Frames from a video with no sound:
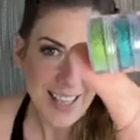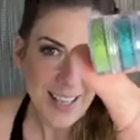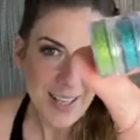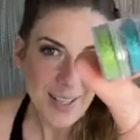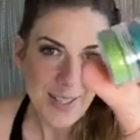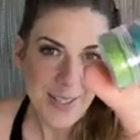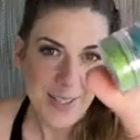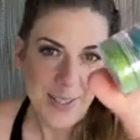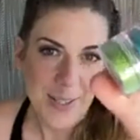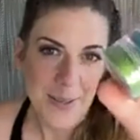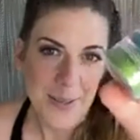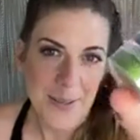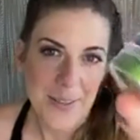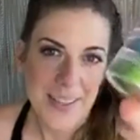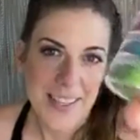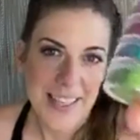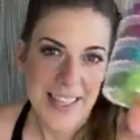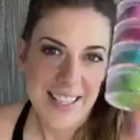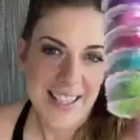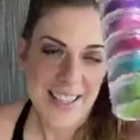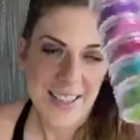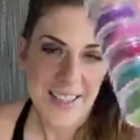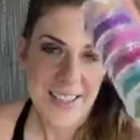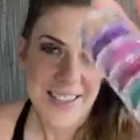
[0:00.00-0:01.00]
So
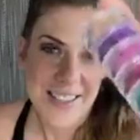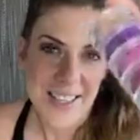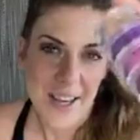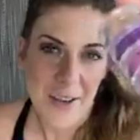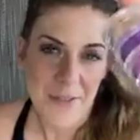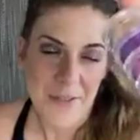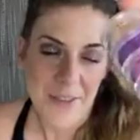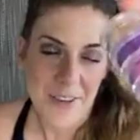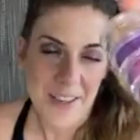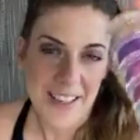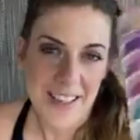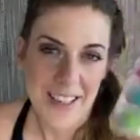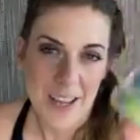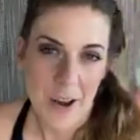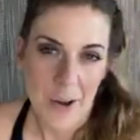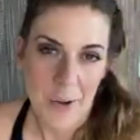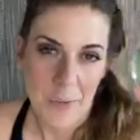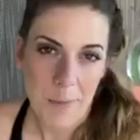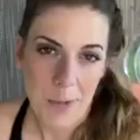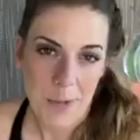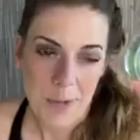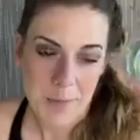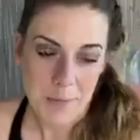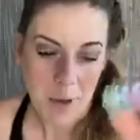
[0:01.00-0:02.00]
these are definitely our
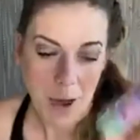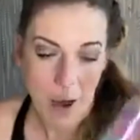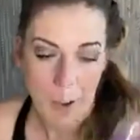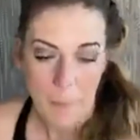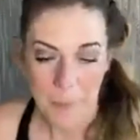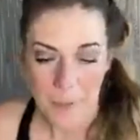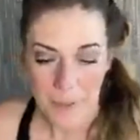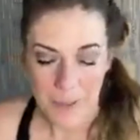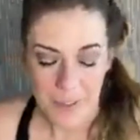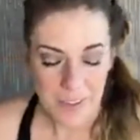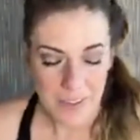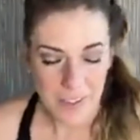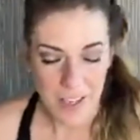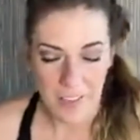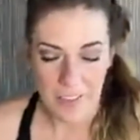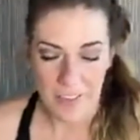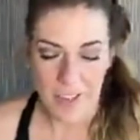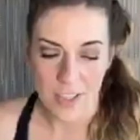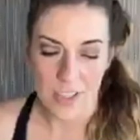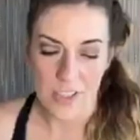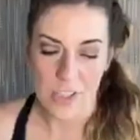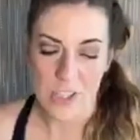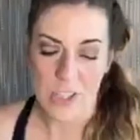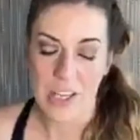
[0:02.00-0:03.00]
most popular
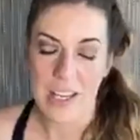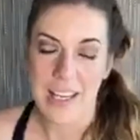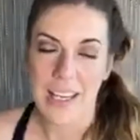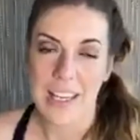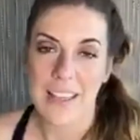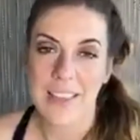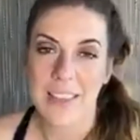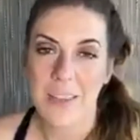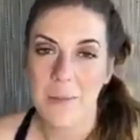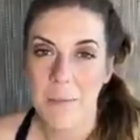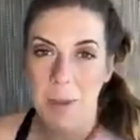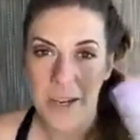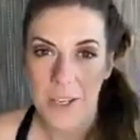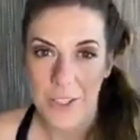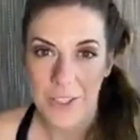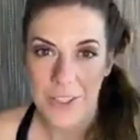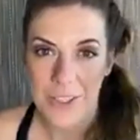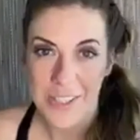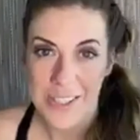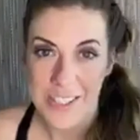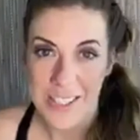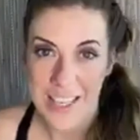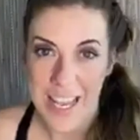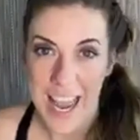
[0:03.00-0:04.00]
colors. You can get the micro
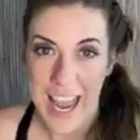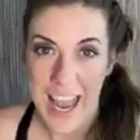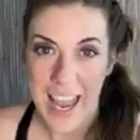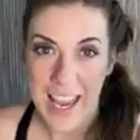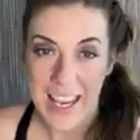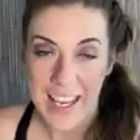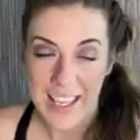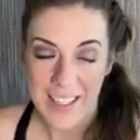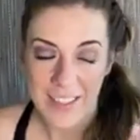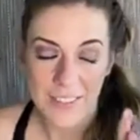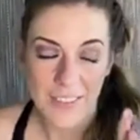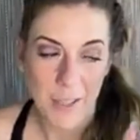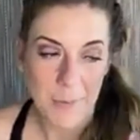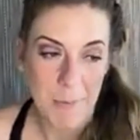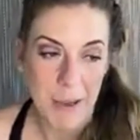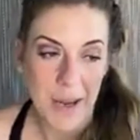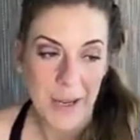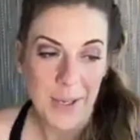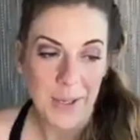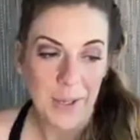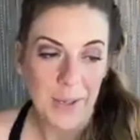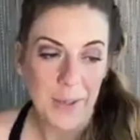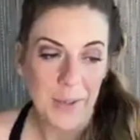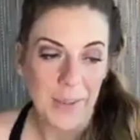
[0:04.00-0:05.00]
stat, the
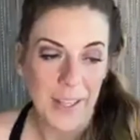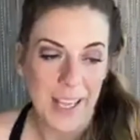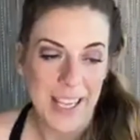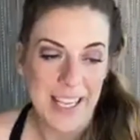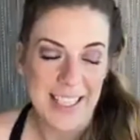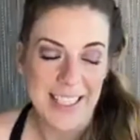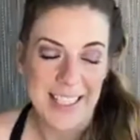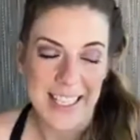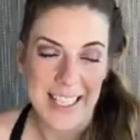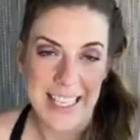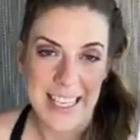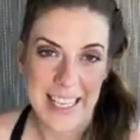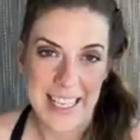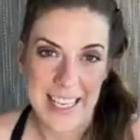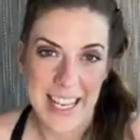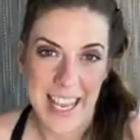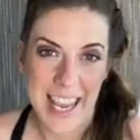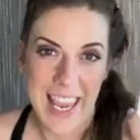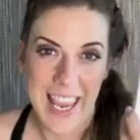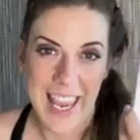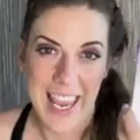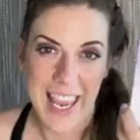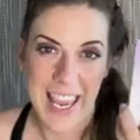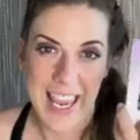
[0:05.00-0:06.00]
micro lights in
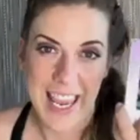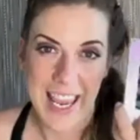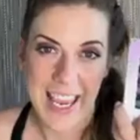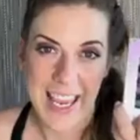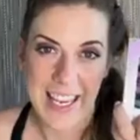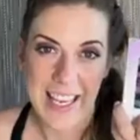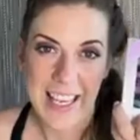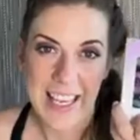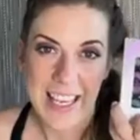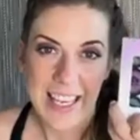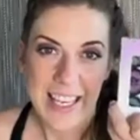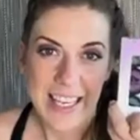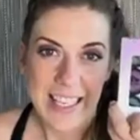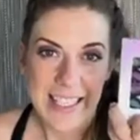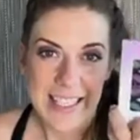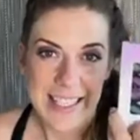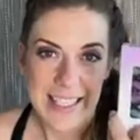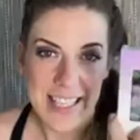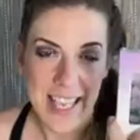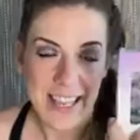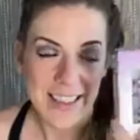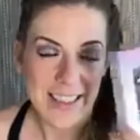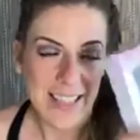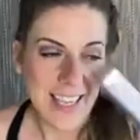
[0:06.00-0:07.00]
a
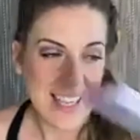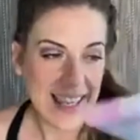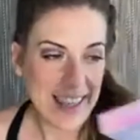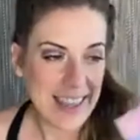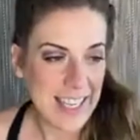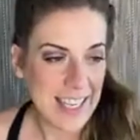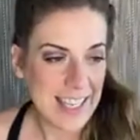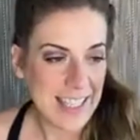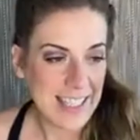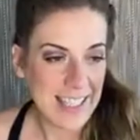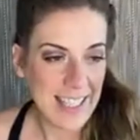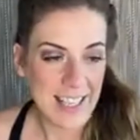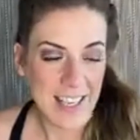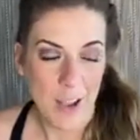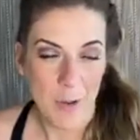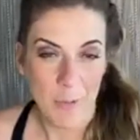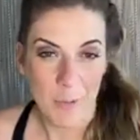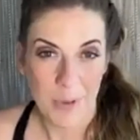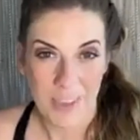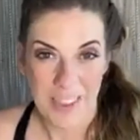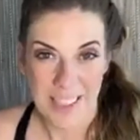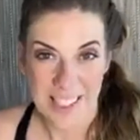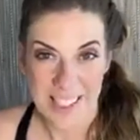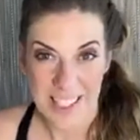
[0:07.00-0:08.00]
set like this that come
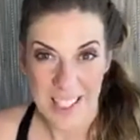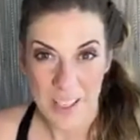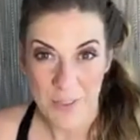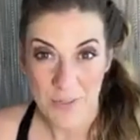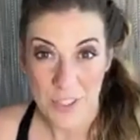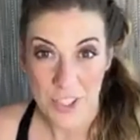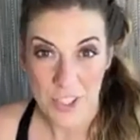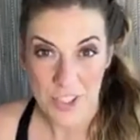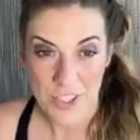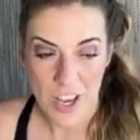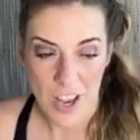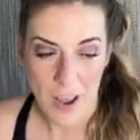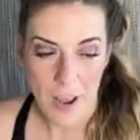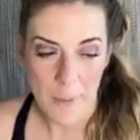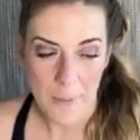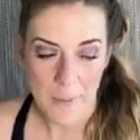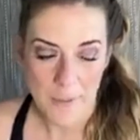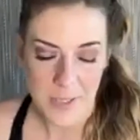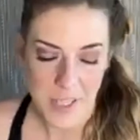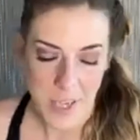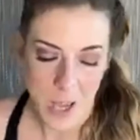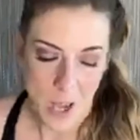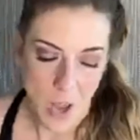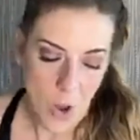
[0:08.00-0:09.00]
with the sifter
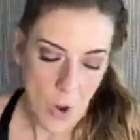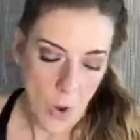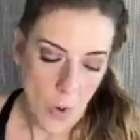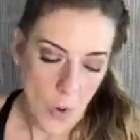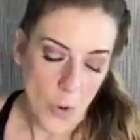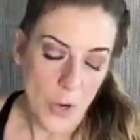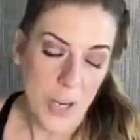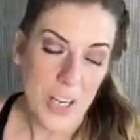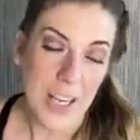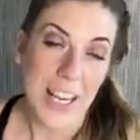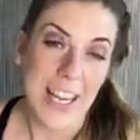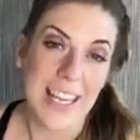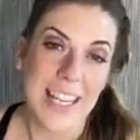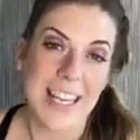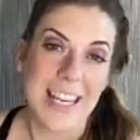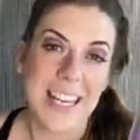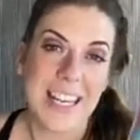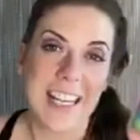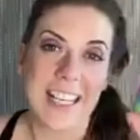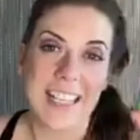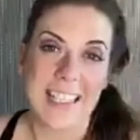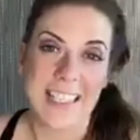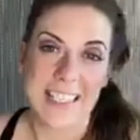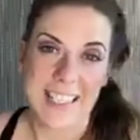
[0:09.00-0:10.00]
tops, or you can get
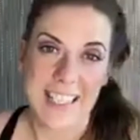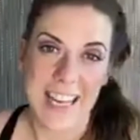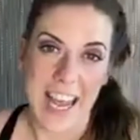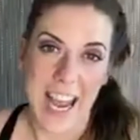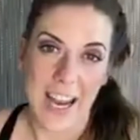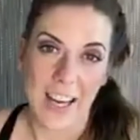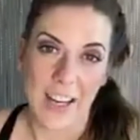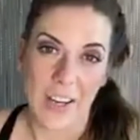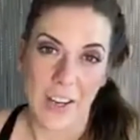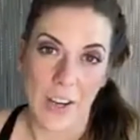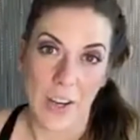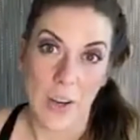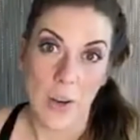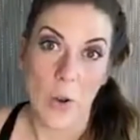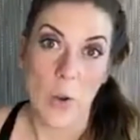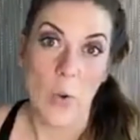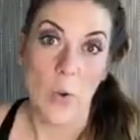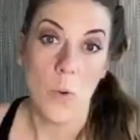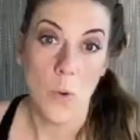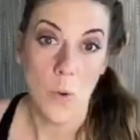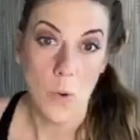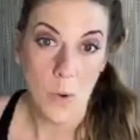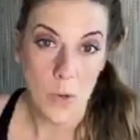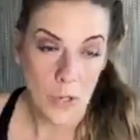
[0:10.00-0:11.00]
it in a stacker,
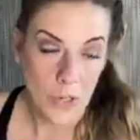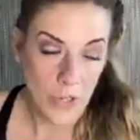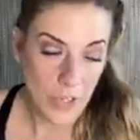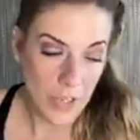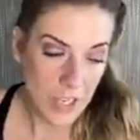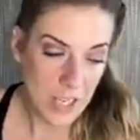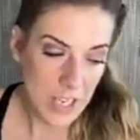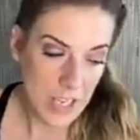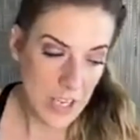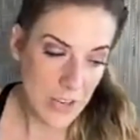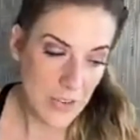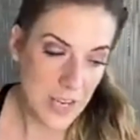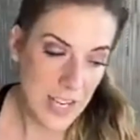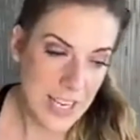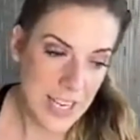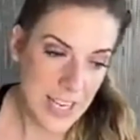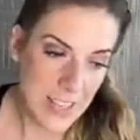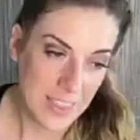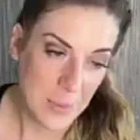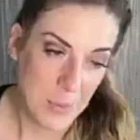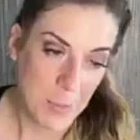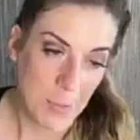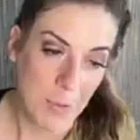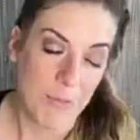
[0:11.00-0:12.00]
or you can
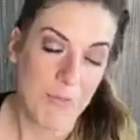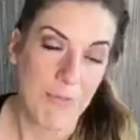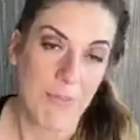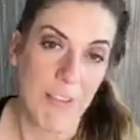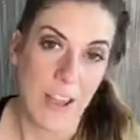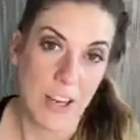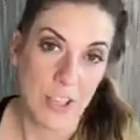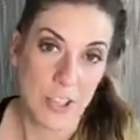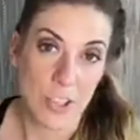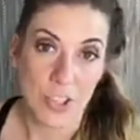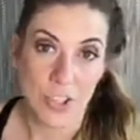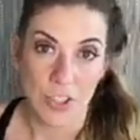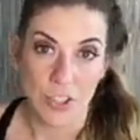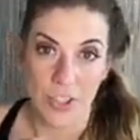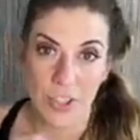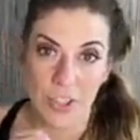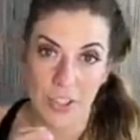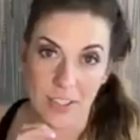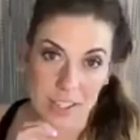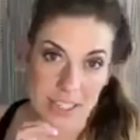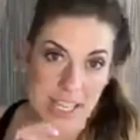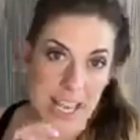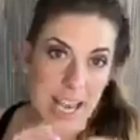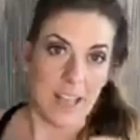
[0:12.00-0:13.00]
get the
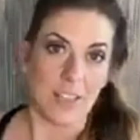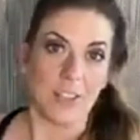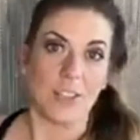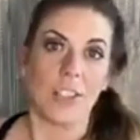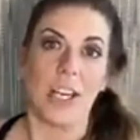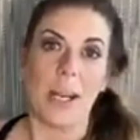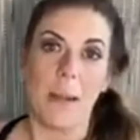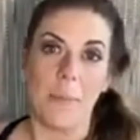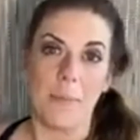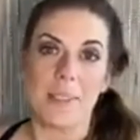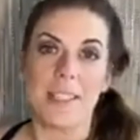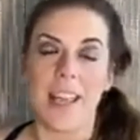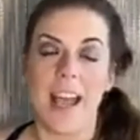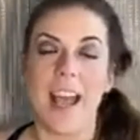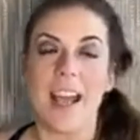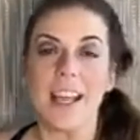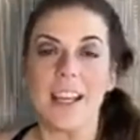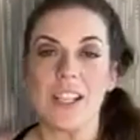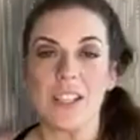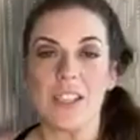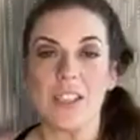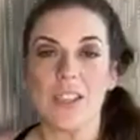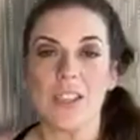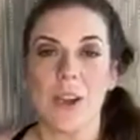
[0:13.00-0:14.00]
professional 10 gram
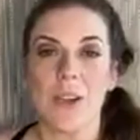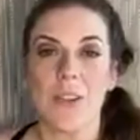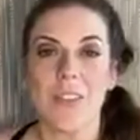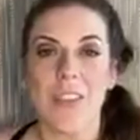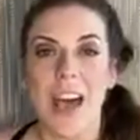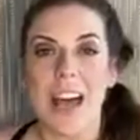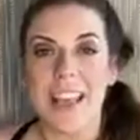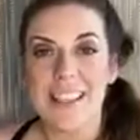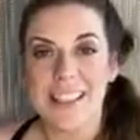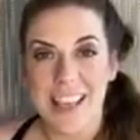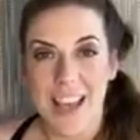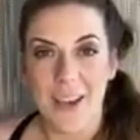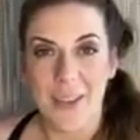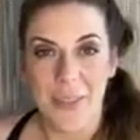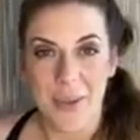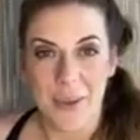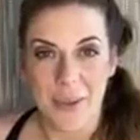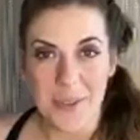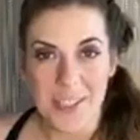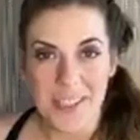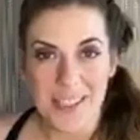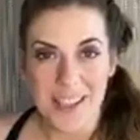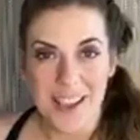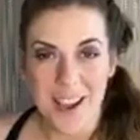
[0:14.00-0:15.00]
size. So that's how
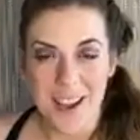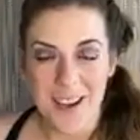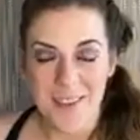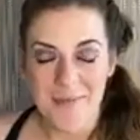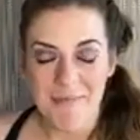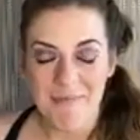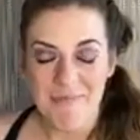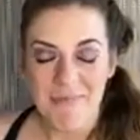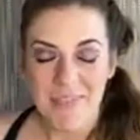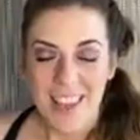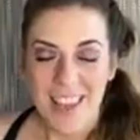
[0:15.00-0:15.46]
those come.